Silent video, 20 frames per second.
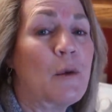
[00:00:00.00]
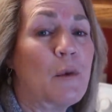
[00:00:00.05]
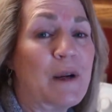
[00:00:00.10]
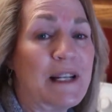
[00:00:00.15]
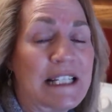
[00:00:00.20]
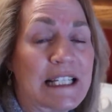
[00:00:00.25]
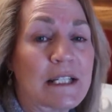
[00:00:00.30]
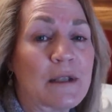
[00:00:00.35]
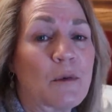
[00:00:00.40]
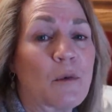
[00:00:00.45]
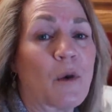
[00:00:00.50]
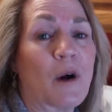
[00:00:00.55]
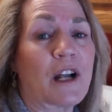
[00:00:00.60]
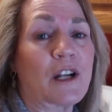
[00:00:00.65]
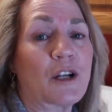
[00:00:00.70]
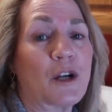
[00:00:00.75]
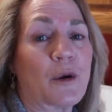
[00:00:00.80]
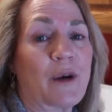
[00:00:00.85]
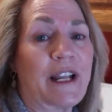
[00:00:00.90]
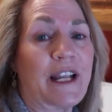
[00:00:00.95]
we didn't
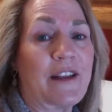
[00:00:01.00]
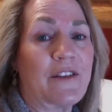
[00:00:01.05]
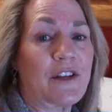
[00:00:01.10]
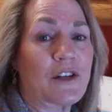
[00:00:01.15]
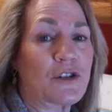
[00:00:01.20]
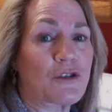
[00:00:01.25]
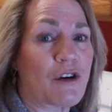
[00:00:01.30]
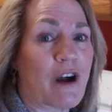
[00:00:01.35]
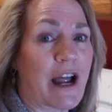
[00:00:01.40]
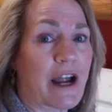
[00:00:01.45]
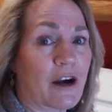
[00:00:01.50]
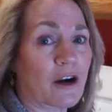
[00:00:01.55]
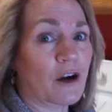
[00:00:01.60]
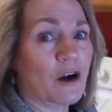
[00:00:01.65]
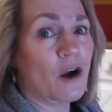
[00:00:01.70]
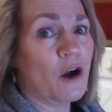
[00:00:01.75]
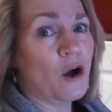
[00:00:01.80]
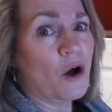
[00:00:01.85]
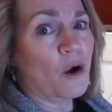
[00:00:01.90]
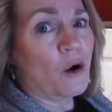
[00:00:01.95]
want going in the
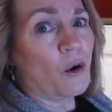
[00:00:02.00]
dryer,